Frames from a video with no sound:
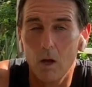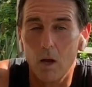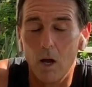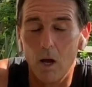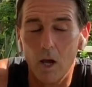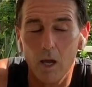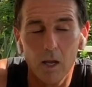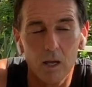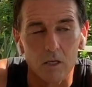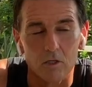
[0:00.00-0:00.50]

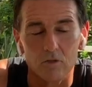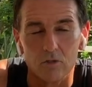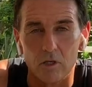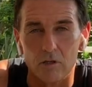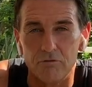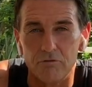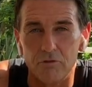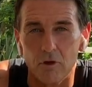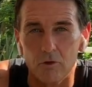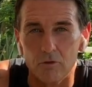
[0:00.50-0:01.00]
I actually
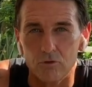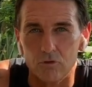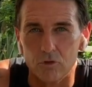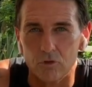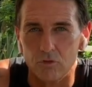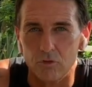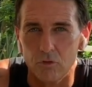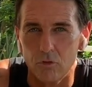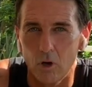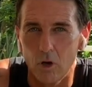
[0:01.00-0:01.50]
felt
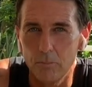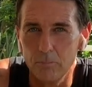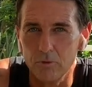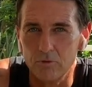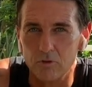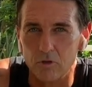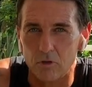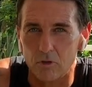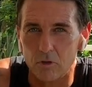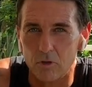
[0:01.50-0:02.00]
just the
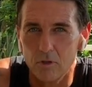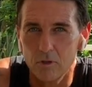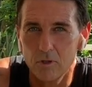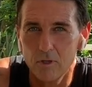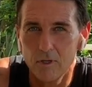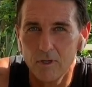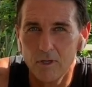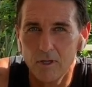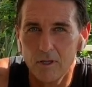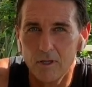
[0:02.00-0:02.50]
opposite.
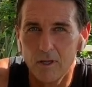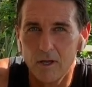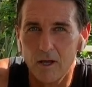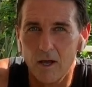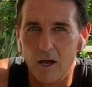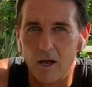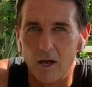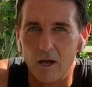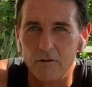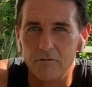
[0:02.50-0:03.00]

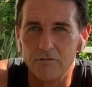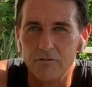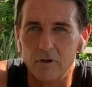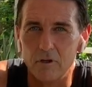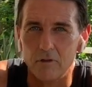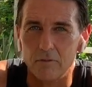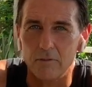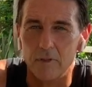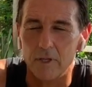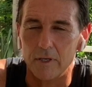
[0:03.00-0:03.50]
I
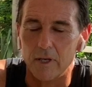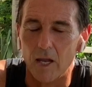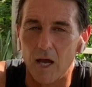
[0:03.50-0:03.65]
felt that